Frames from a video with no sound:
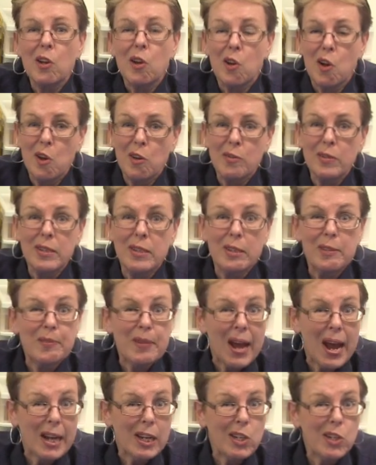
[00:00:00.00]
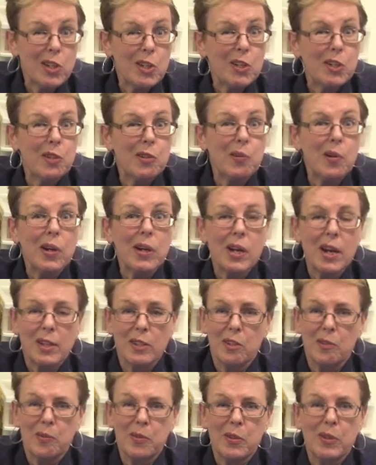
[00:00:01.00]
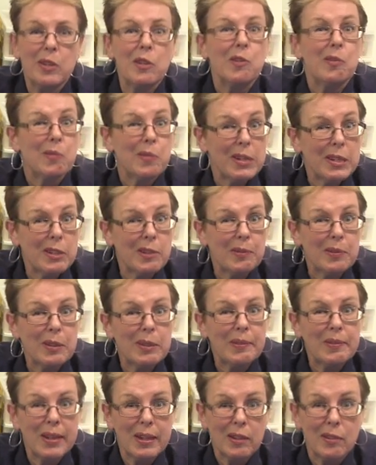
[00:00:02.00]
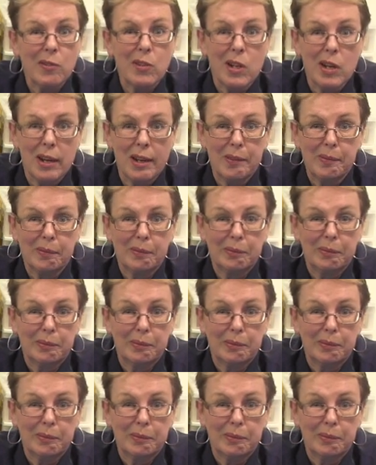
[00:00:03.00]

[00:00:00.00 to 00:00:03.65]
our overseas packages to our customers in a reasonable amount of time.